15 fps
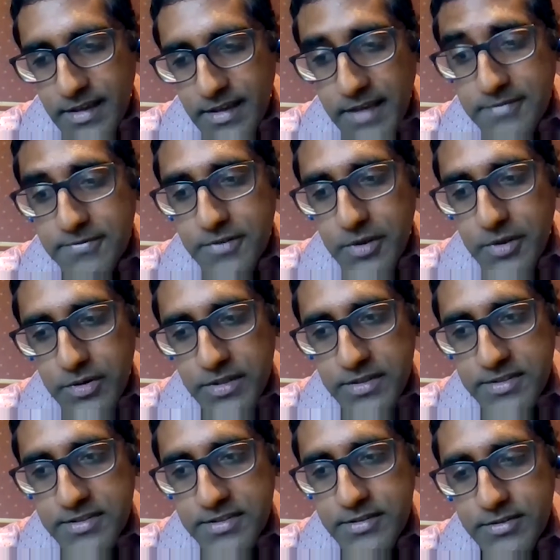I've
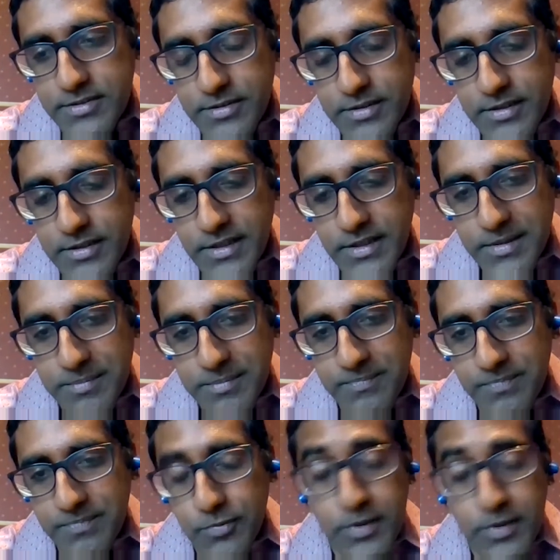noticed
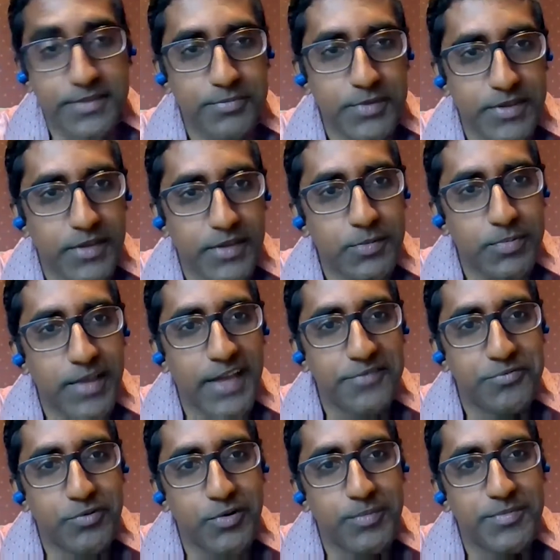with other
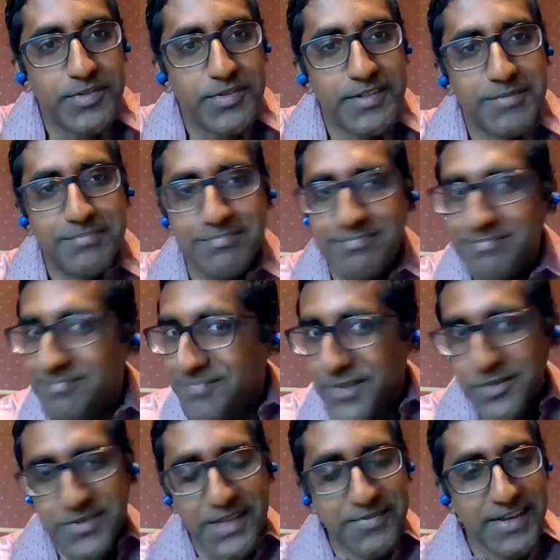platforms, and
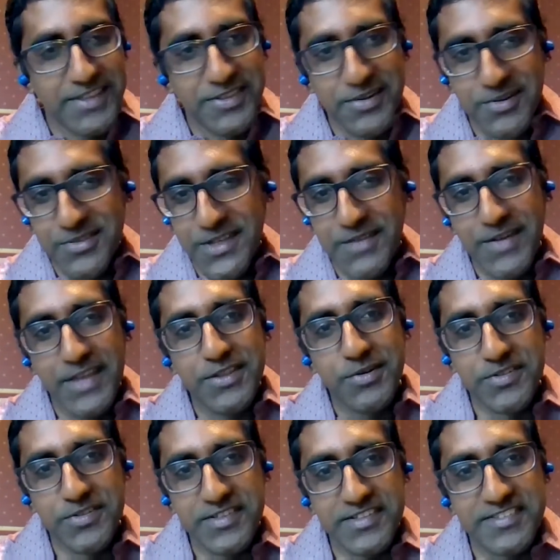they've had
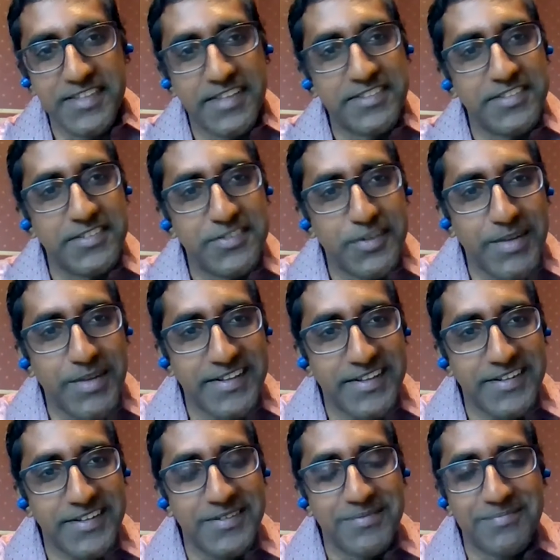their own successes, so I'm
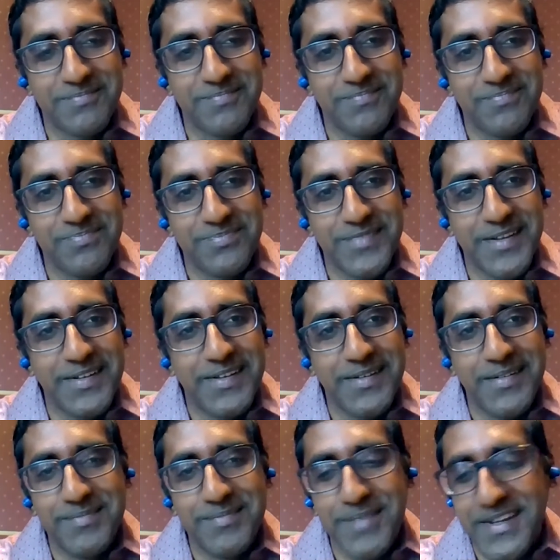
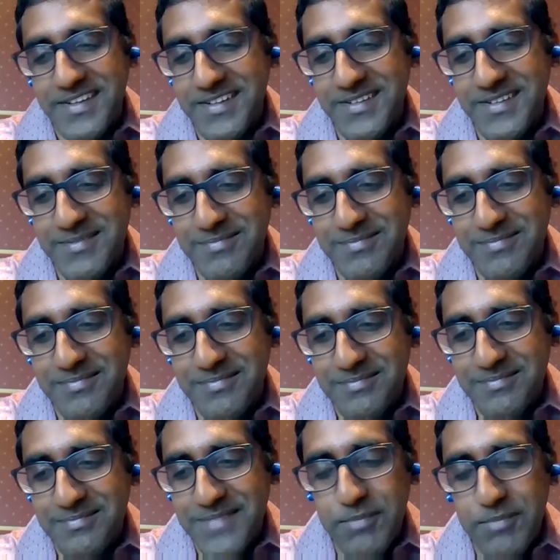not gonna
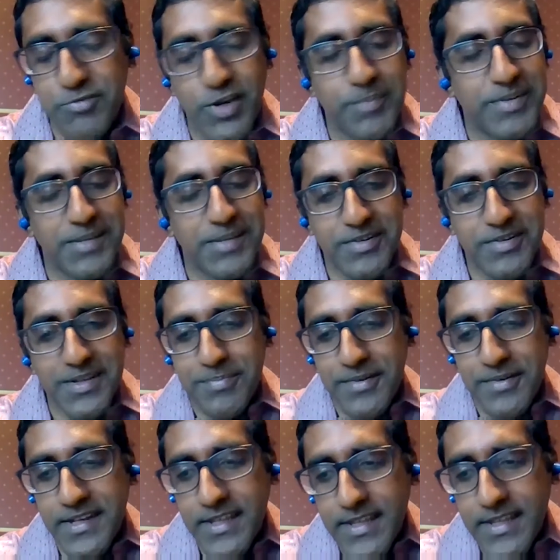name drop anybody,
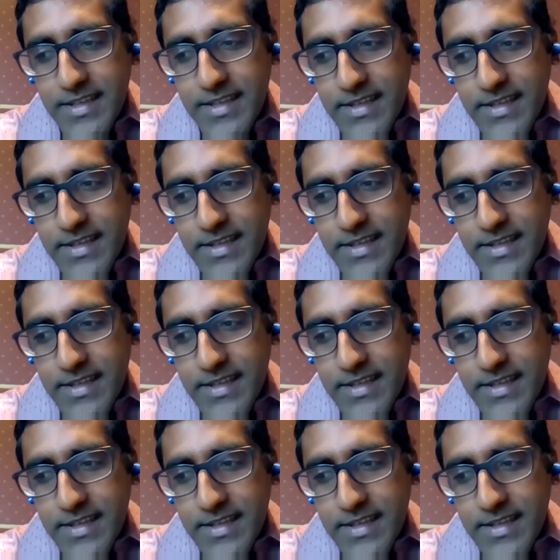but